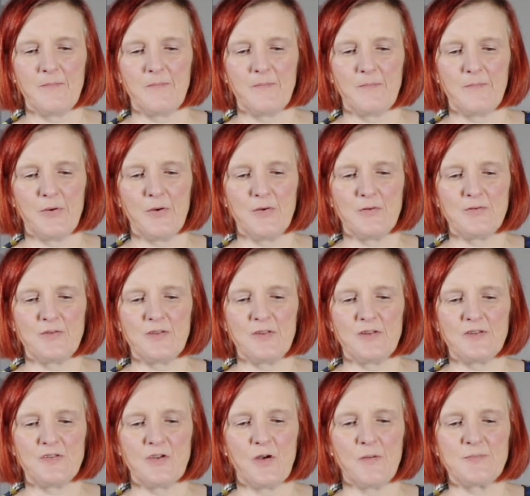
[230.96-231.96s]
put the
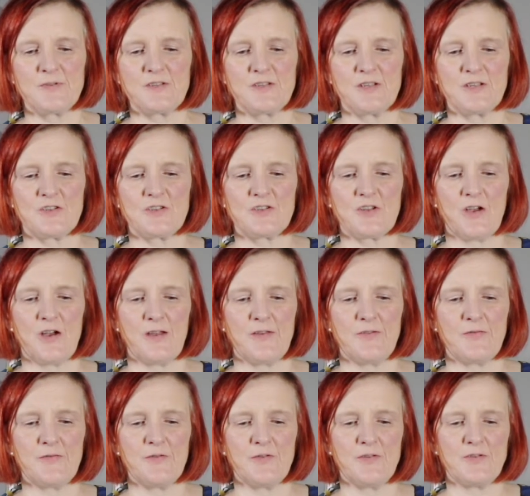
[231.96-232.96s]
top stitch side
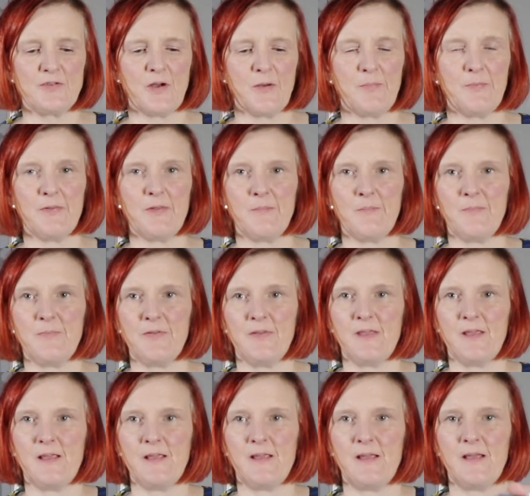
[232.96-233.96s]
through the top of
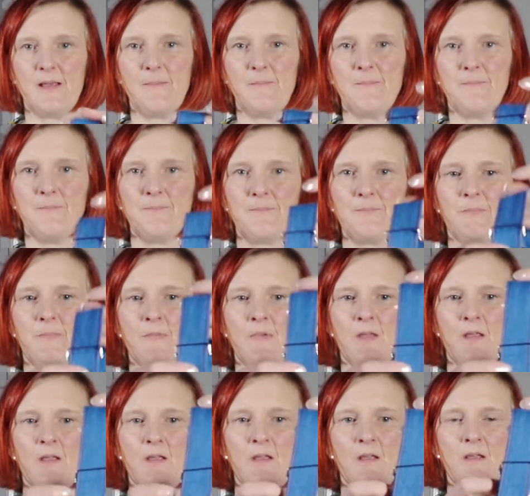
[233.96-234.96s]
the
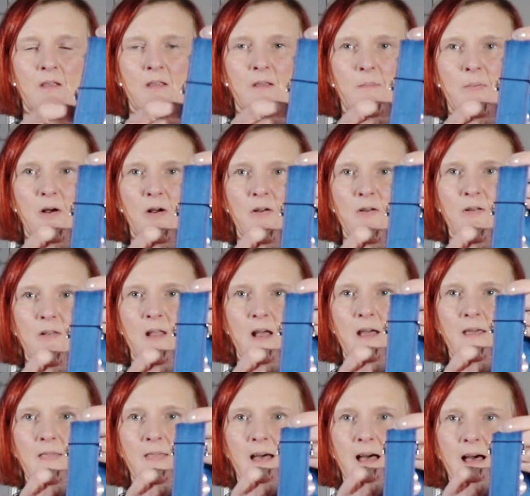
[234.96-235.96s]
buckle
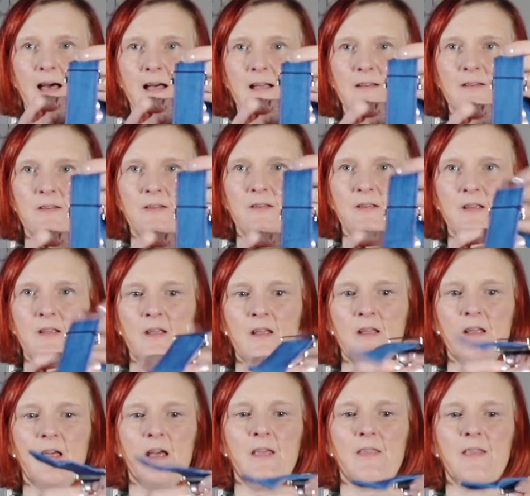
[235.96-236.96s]
like that,
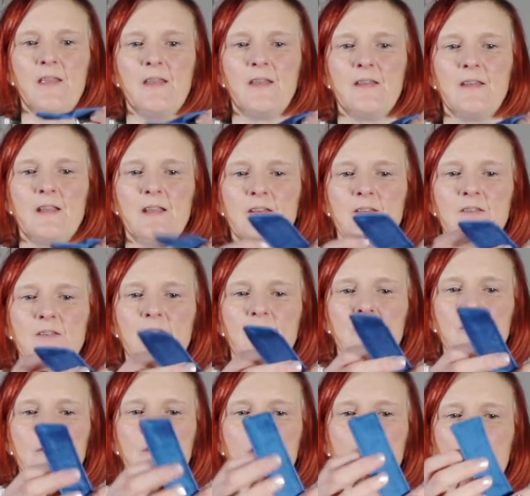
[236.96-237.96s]
and then it needs
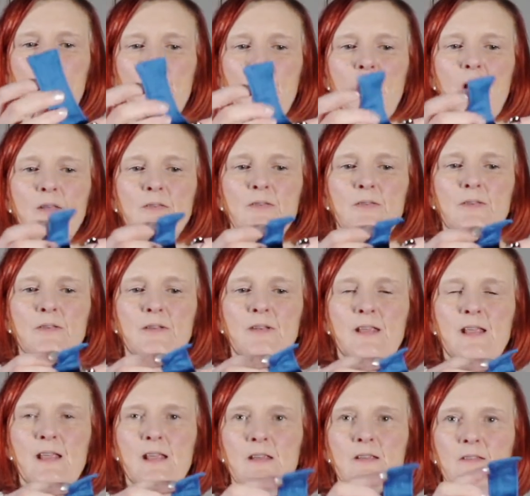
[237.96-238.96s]
to go
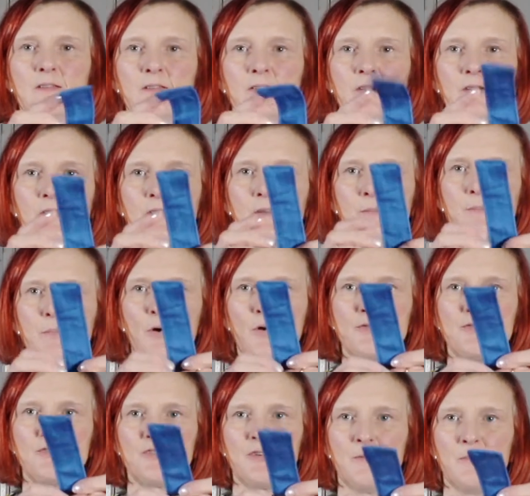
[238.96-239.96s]
underneath the
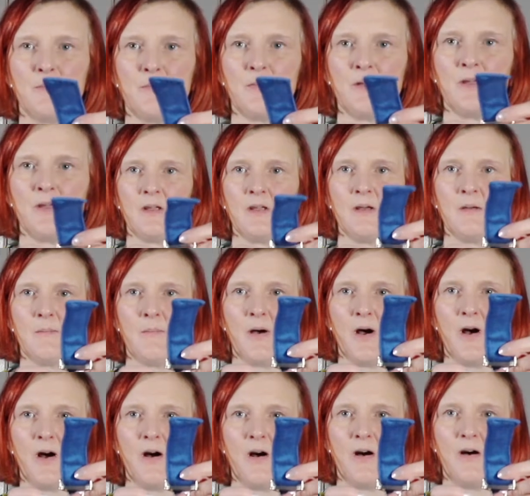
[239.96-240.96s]
bottom
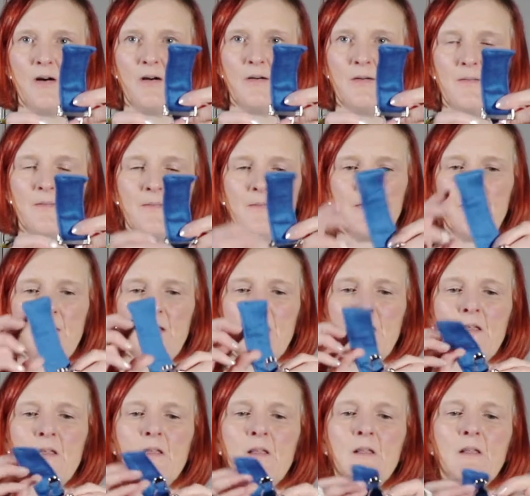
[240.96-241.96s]
bar.
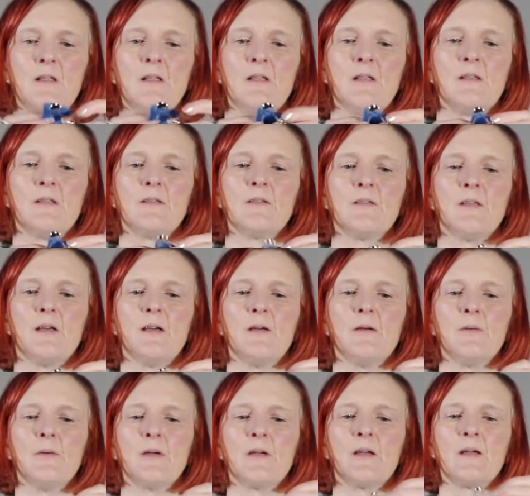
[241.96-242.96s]
So
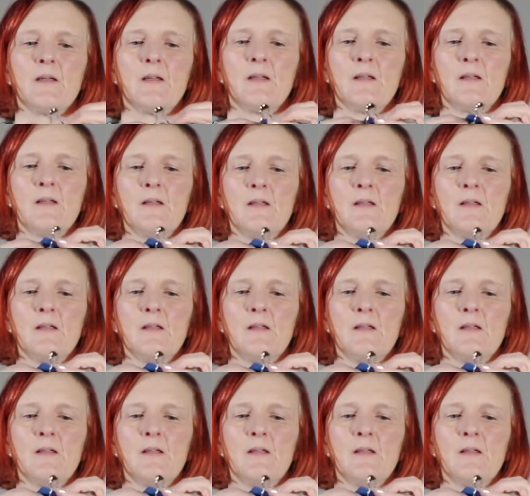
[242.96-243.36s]
we're going